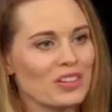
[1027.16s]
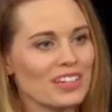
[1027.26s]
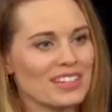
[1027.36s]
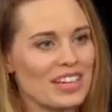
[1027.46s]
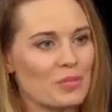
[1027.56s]
the
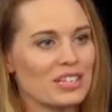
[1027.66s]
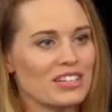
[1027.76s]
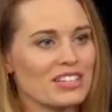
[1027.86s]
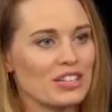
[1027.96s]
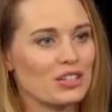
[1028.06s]

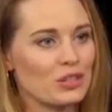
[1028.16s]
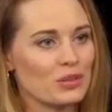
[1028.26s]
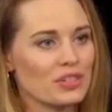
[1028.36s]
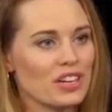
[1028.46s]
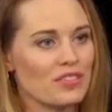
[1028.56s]
acceptance and
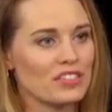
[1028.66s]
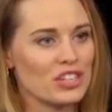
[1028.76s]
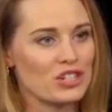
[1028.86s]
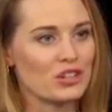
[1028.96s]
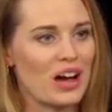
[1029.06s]
use of
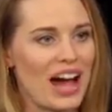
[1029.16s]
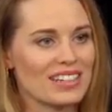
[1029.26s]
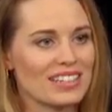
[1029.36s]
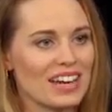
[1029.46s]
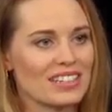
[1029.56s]
digital
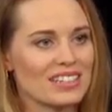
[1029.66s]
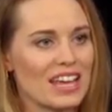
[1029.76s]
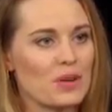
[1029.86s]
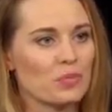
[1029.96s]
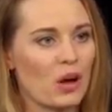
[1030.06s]
assets
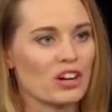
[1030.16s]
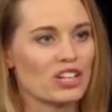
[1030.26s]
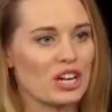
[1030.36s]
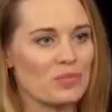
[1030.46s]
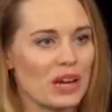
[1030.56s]
and
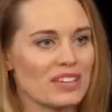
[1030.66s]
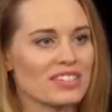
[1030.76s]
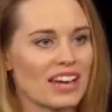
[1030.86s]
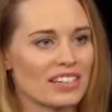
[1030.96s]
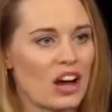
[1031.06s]

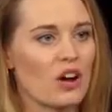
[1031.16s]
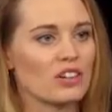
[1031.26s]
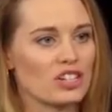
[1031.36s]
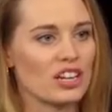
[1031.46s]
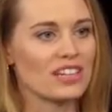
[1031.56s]
blockchain-based
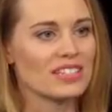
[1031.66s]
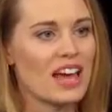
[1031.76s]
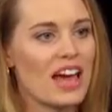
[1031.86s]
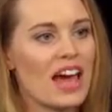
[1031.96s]
technologies.